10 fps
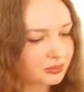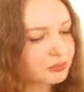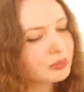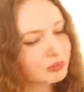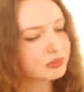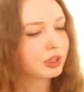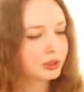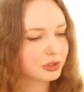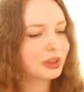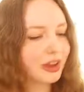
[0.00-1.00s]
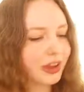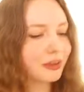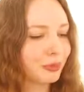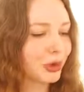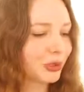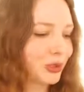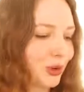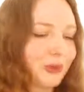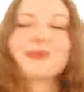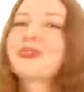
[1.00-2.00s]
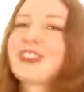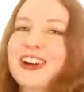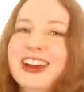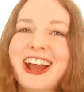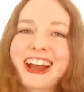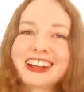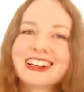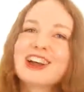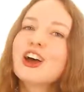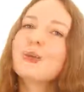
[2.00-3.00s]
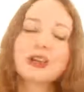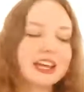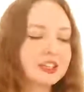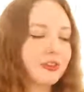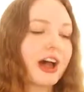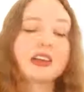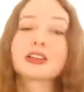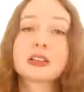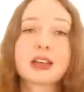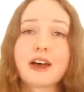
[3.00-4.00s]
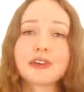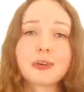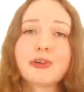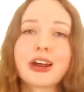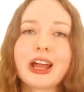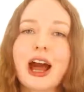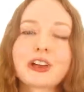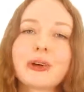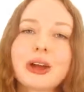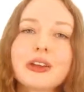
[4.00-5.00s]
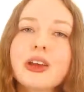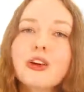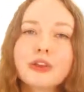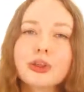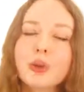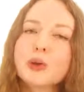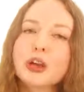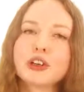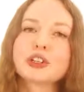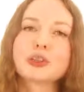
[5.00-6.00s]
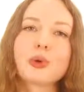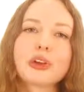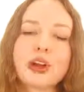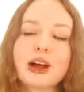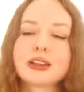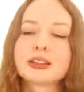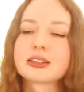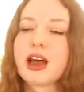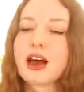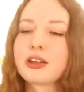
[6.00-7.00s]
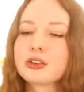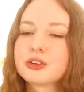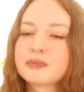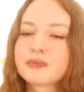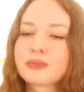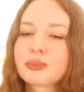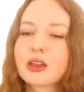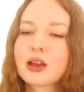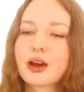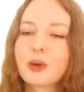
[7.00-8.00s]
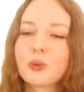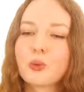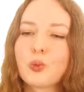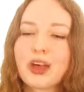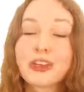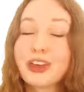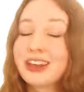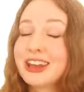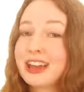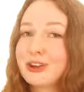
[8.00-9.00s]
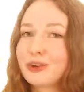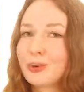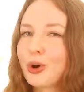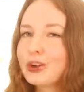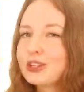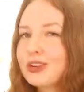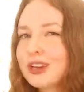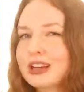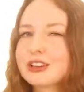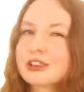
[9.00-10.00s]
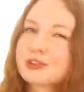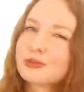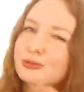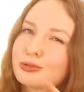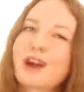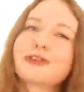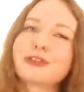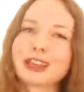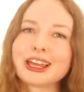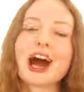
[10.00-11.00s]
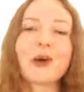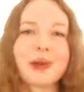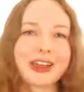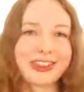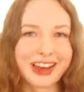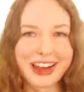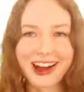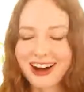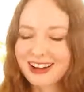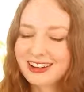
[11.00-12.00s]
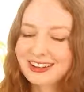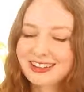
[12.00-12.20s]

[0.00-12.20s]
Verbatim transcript: Mm, closer to negative zero point two. Okay, but that's fine. It doesn't have to be very accurate. For the moment, I just want you to understand whether they're negative or positive and just roughly how big they are.